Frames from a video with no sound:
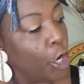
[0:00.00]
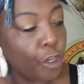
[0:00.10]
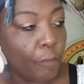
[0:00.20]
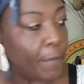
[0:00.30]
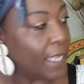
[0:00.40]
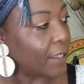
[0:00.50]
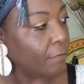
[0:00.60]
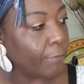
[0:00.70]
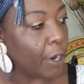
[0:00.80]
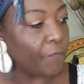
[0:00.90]
You're
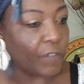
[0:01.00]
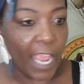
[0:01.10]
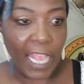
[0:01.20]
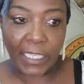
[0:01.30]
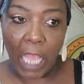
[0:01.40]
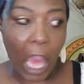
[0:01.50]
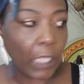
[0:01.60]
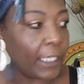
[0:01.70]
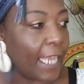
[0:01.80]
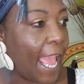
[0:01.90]
missing birthdays,
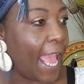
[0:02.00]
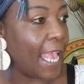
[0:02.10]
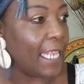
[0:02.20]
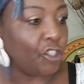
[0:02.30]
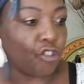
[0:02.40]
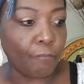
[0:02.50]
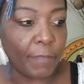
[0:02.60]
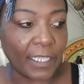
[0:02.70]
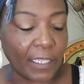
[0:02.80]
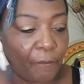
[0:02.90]
holidays. You're
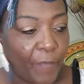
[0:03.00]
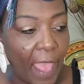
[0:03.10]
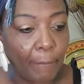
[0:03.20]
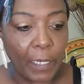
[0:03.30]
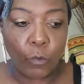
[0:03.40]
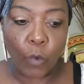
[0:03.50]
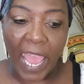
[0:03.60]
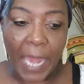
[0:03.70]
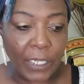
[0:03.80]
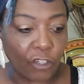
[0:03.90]
missing family
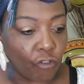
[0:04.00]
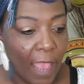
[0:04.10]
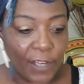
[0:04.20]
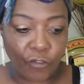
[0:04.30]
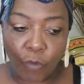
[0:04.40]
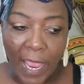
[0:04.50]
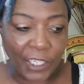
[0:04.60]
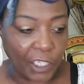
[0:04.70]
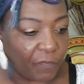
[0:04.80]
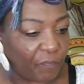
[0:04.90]
weddings,
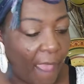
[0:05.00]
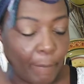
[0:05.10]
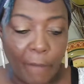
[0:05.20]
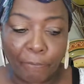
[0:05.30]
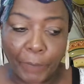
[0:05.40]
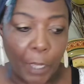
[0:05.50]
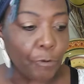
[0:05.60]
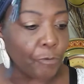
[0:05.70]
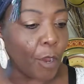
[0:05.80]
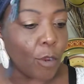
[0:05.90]
graduation, family
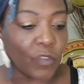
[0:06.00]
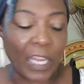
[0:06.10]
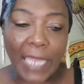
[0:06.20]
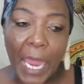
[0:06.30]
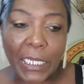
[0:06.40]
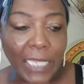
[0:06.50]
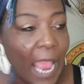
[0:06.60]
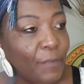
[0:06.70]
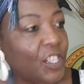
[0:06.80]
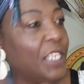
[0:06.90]
funerals. And a lot of
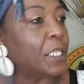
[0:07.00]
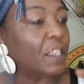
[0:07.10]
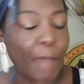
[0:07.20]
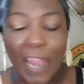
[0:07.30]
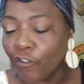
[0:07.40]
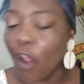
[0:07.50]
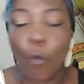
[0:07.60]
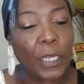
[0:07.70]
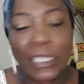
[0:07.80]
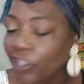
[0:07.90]
times these dispatchers don't
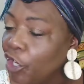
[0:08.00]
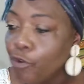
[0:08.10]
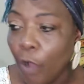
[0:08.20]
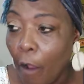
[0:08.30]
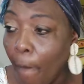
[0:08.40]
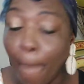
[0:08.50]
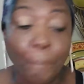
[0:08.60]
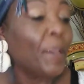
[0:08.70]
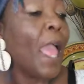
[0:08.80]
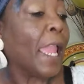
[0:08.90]
want to send you
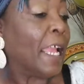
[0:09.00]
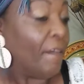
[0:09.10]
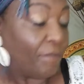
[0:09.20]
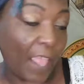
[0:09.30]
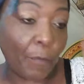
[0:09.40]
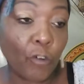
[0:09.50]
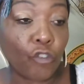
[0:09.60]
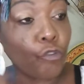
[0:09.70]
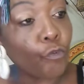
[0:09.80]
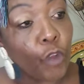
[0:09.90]
home. They want you
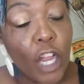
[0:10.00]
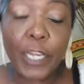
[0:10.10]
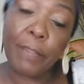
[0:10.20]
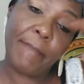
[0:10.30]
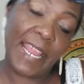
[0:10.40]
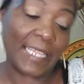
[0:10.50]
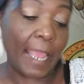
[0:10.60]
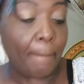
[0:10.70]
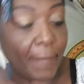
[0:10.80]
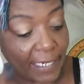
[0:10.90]
to run and make
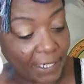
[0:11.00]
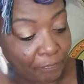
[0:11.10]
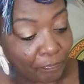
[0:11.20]
that money.